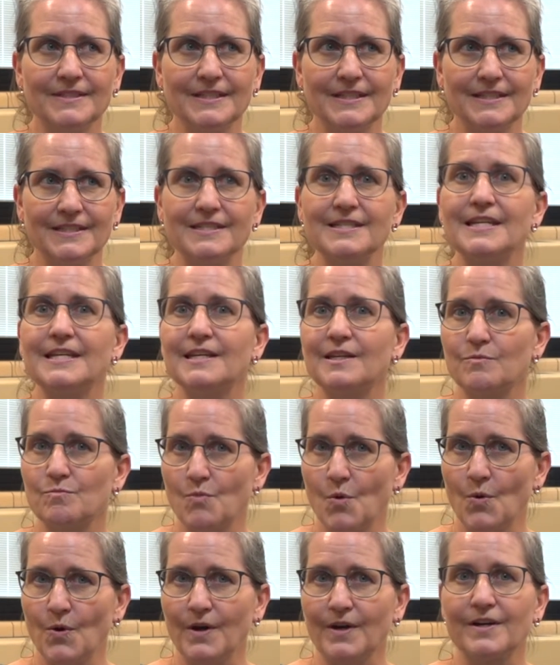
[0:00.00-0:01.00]
is needing
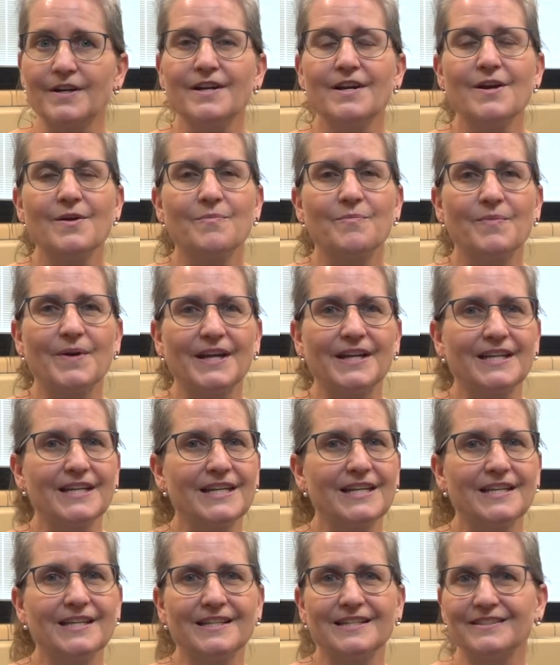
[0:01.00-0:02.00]
more. But
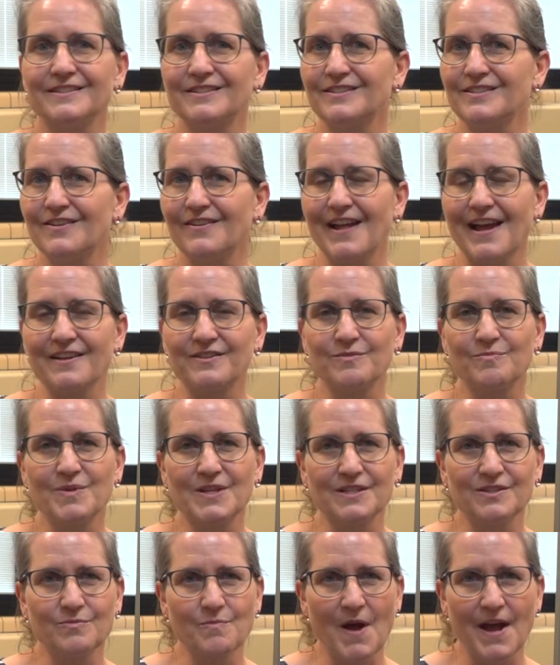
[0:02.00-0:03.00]
he still has a
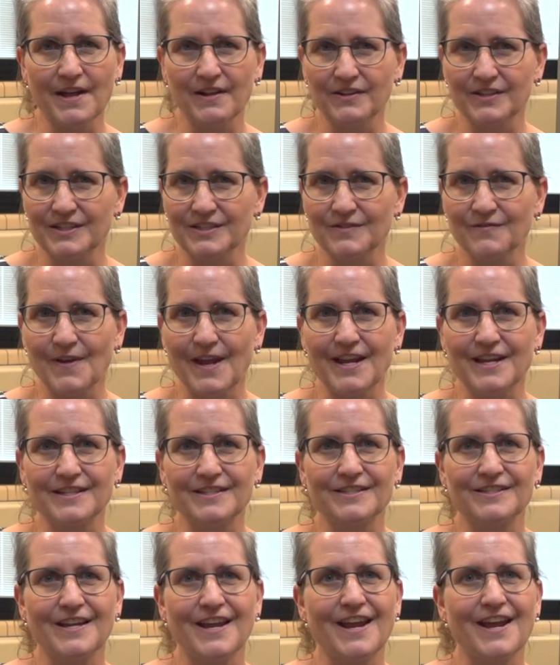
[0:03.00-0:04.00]
big smile on his
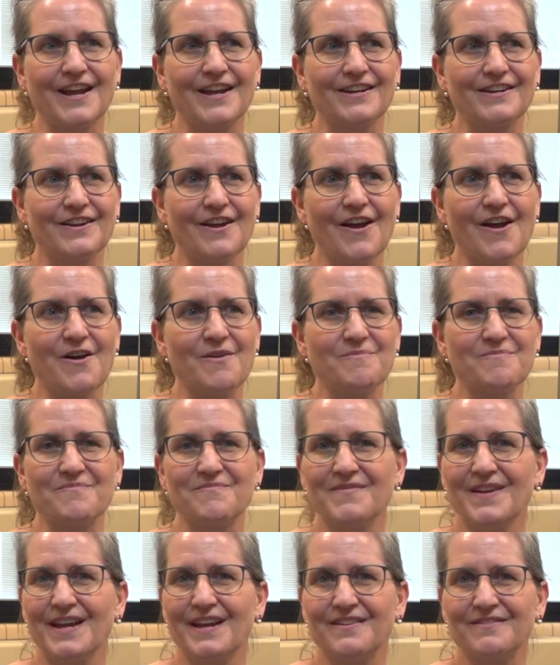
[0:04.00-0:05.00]
face, and
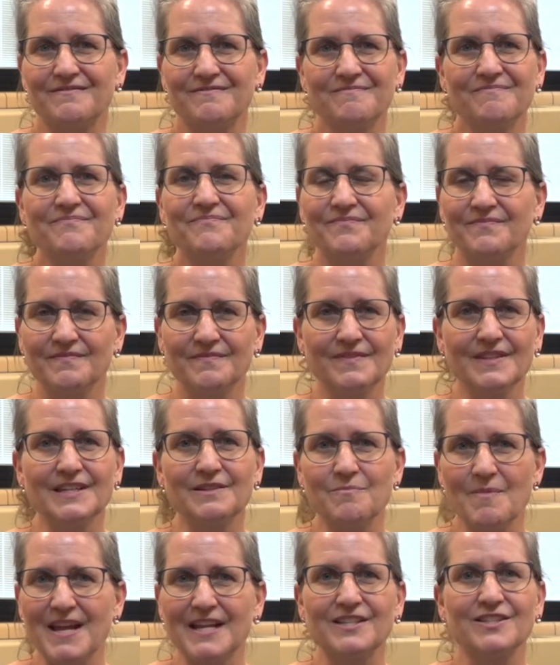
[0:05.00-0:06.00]

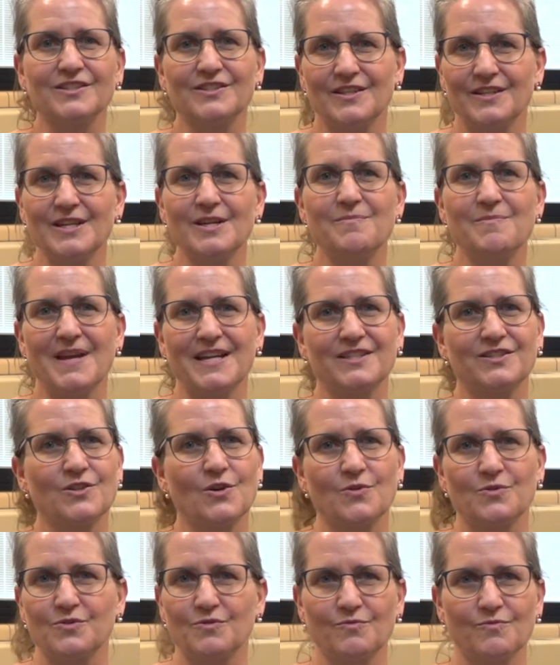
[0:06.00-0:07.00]
it makes
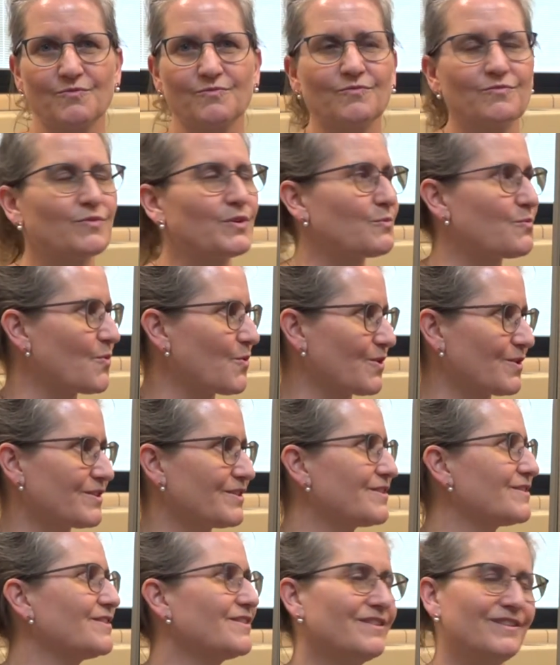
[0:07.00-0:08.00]
those
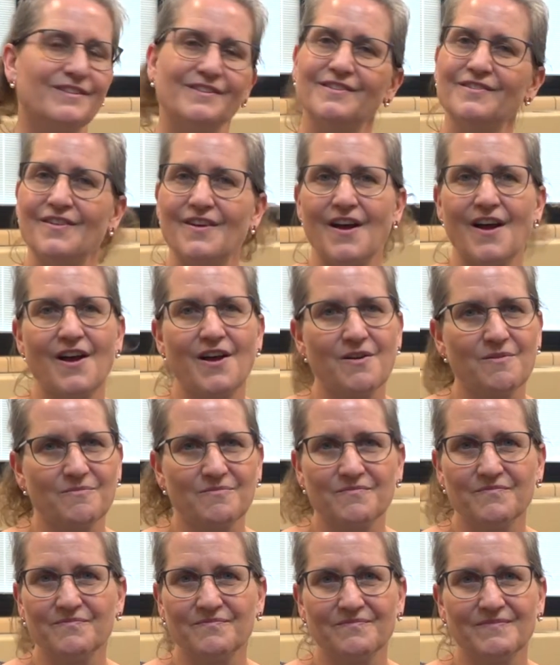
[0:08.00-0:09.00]
rewards
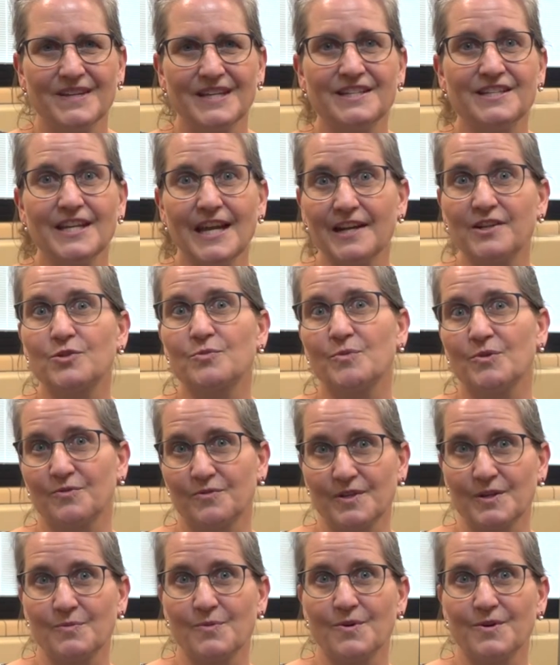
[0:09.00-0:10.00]
intangible
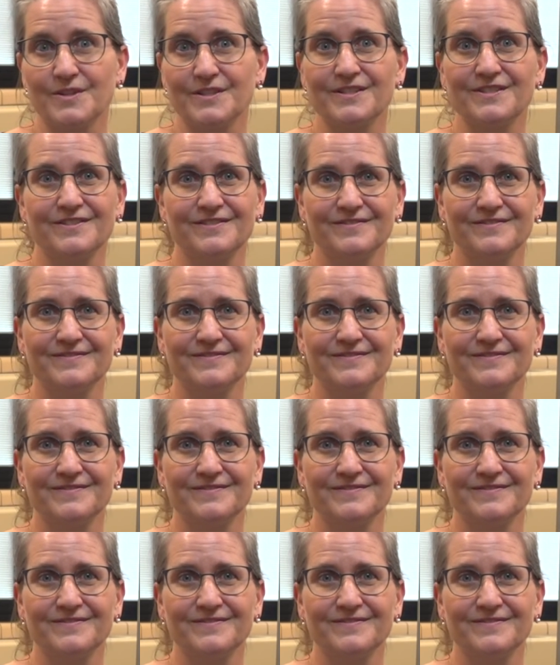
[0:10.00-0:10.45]
rewards.